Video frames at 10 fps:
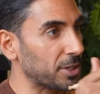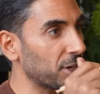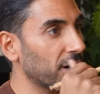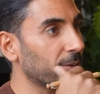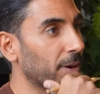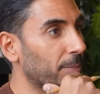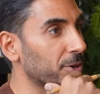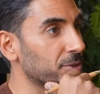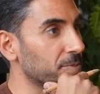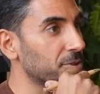to be chatting about
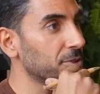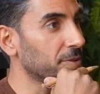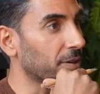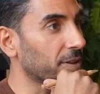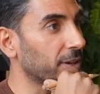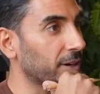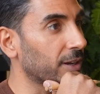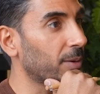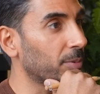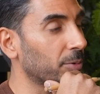mushrooms soon, I think, in
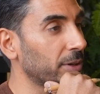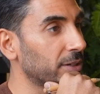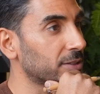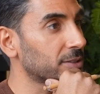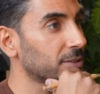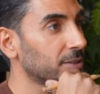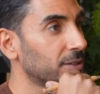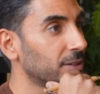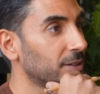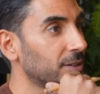a couple of weeks.
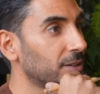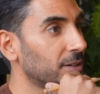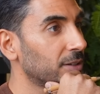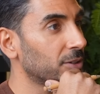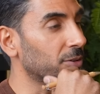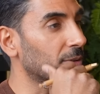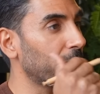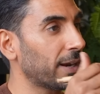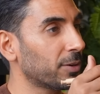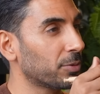You're on a
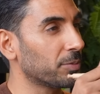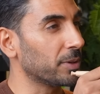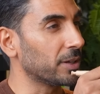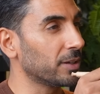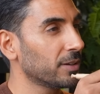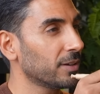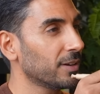panel with me.